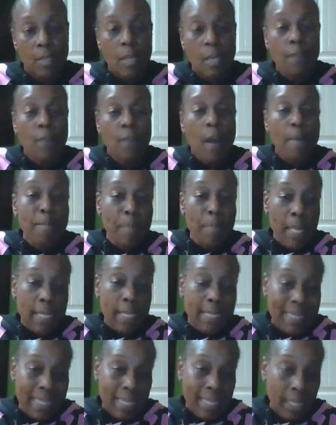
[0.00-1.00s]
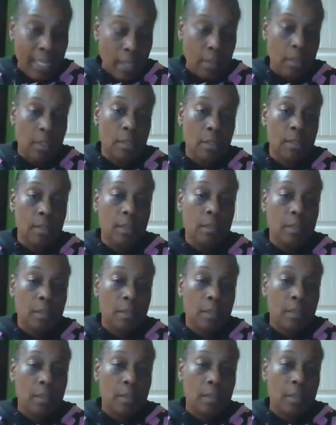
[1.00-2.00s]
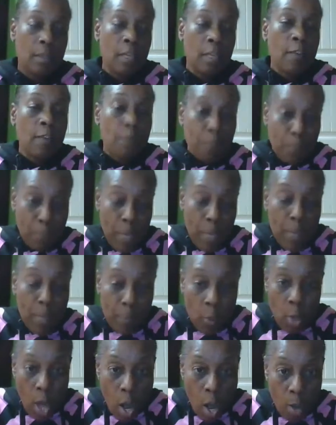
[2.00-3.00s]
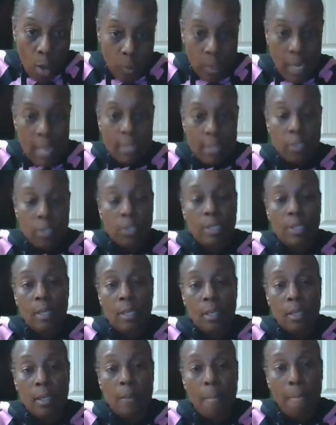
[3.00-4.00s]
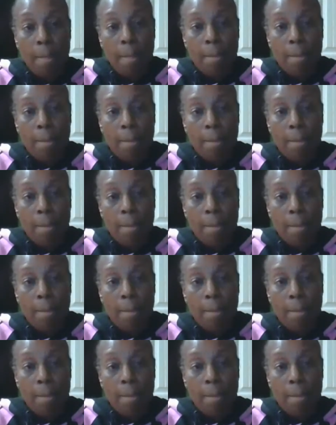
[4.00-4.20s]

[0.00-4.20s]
If I'm making sense, if people caught what I just said.